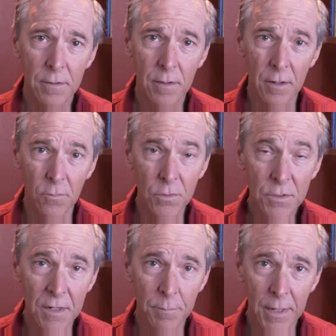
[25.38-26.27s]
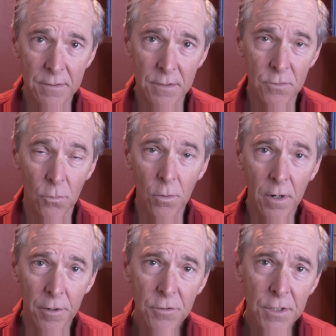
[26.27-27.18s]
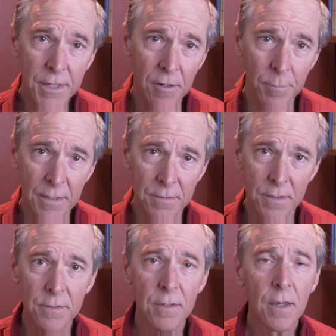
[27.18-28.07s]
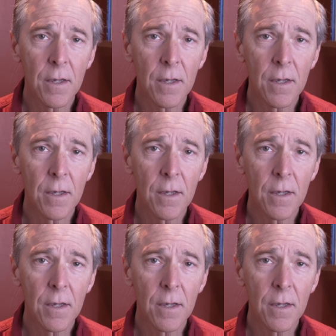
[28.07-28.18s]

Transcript: a routine basis or on an urgent care basis